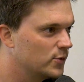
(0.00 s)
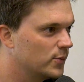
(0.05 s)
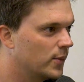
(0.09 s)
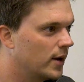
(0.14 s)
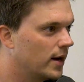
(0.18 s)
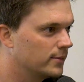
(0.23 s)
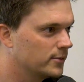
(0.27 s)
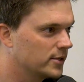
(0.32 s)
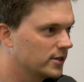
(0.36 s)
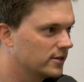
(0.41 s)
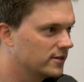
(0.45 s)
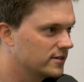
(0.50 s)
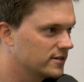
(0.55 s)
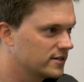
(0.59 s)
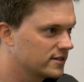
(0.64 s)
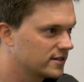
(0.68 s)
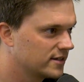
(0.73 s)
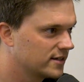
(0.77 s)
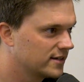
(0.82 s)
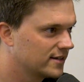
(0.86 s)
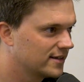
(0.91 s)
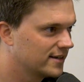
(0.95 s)
2
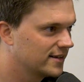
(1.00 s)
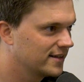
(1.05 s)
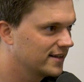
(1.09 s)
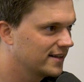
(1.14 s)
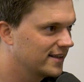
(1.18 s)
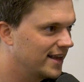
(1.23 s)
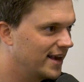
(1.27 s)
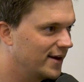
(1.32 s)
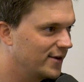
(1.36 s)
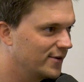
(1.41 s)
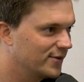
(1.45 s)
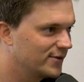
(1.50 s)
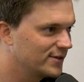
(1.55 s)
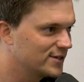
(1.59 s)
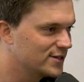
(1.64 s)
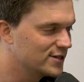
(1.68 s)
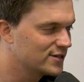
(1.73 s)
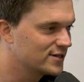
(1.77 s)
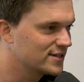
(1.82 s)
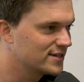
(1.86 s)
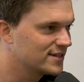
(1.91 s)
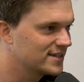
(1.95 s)
Pop-Tarts. That would
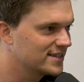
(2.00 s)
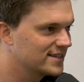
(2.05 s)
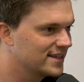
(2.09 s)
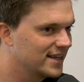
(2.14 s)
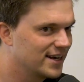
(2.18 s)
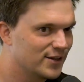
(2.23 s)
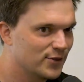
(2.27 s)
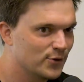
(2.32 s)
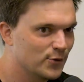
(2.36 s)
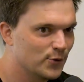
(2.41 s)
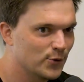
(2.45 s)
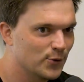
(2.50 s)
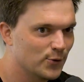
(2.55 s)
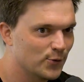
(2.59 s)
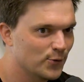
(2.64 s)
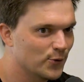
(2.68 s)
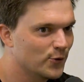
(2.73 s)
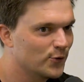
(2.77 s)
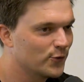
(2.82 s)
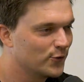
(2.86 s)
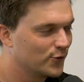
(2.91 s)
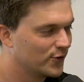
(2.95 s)
just send it through the
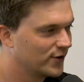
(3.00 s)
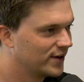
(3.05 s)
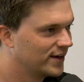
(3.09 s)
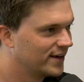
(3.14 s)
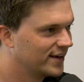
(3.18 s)
roof.